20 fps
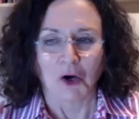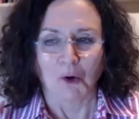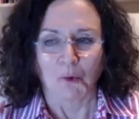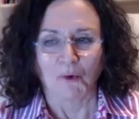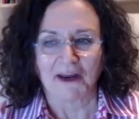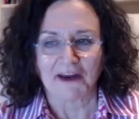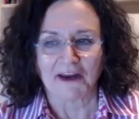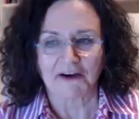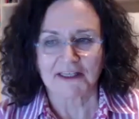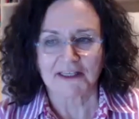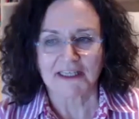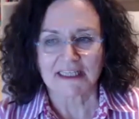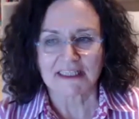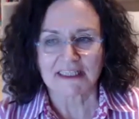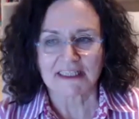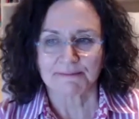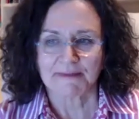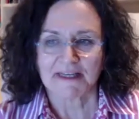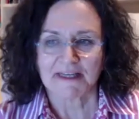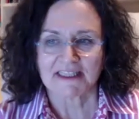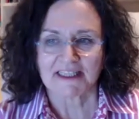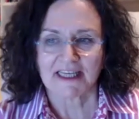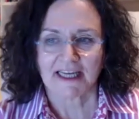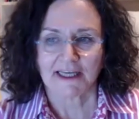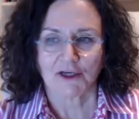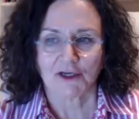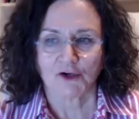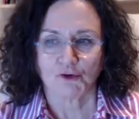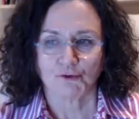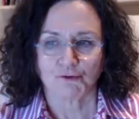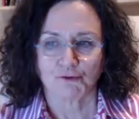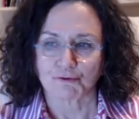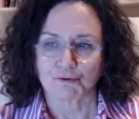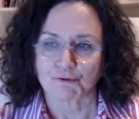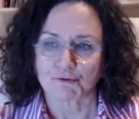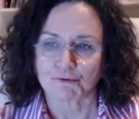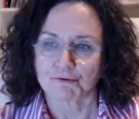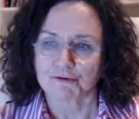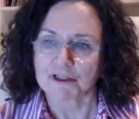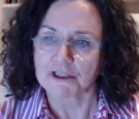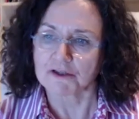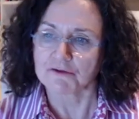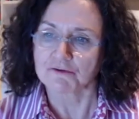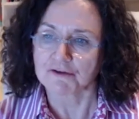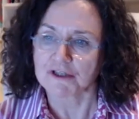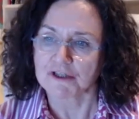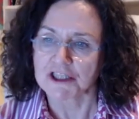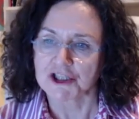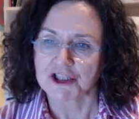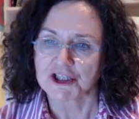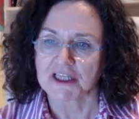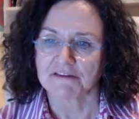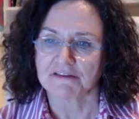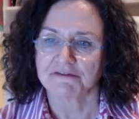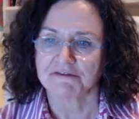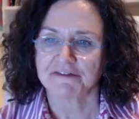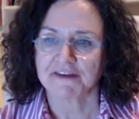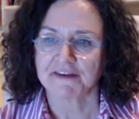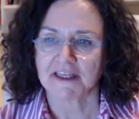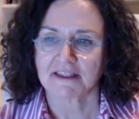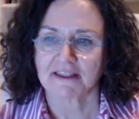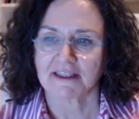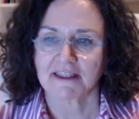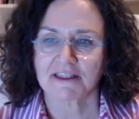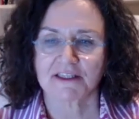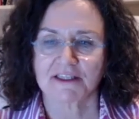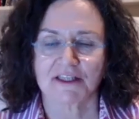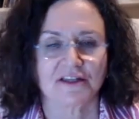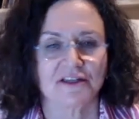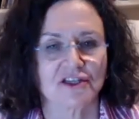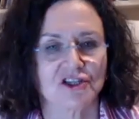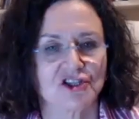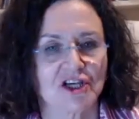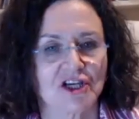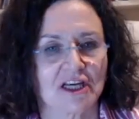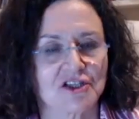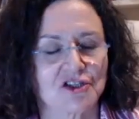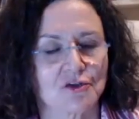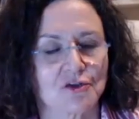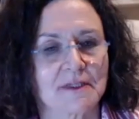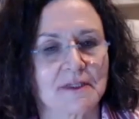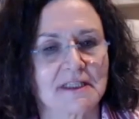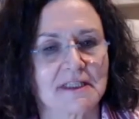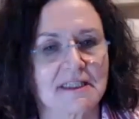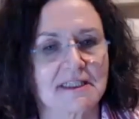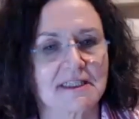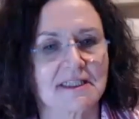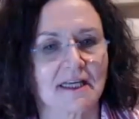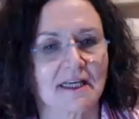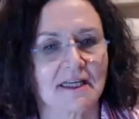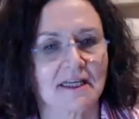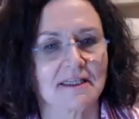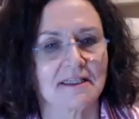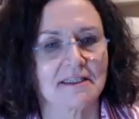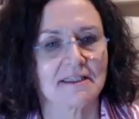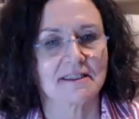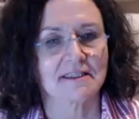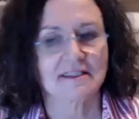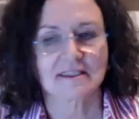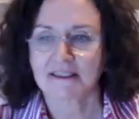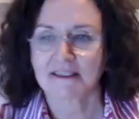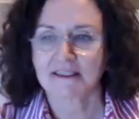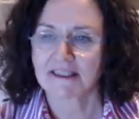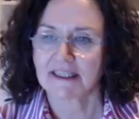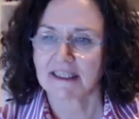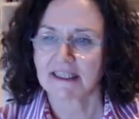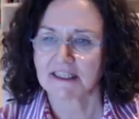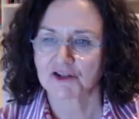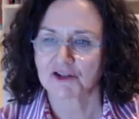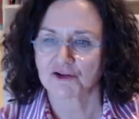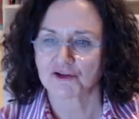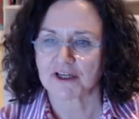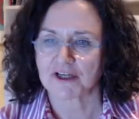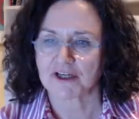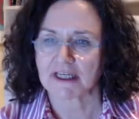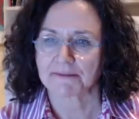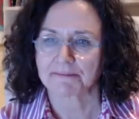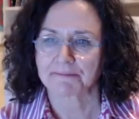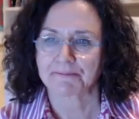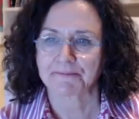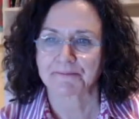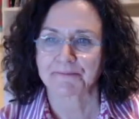Where does Matteo Ricci fit into the Jesuit science history?